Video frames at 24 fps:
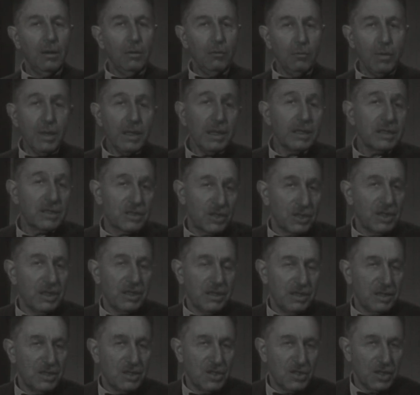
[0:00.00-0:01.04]
We can say
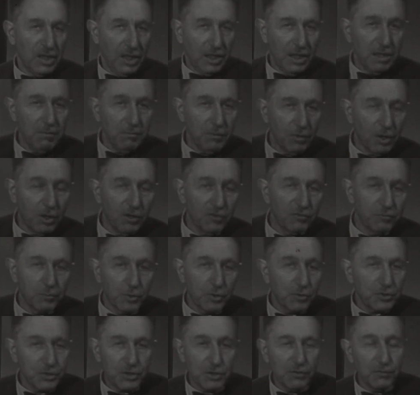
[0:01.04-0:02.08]
the same of
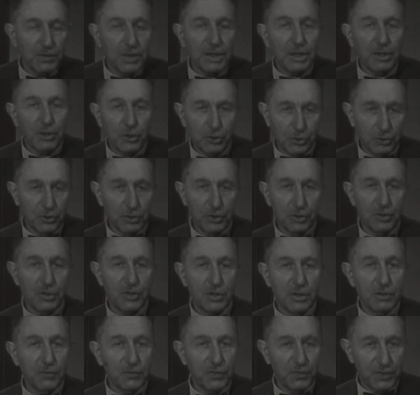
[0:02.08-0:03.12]
most of the
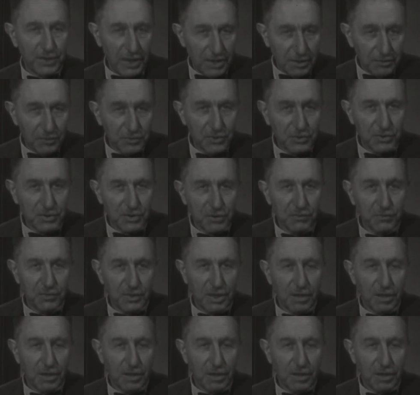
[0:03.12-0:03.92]
hundreds of thousands of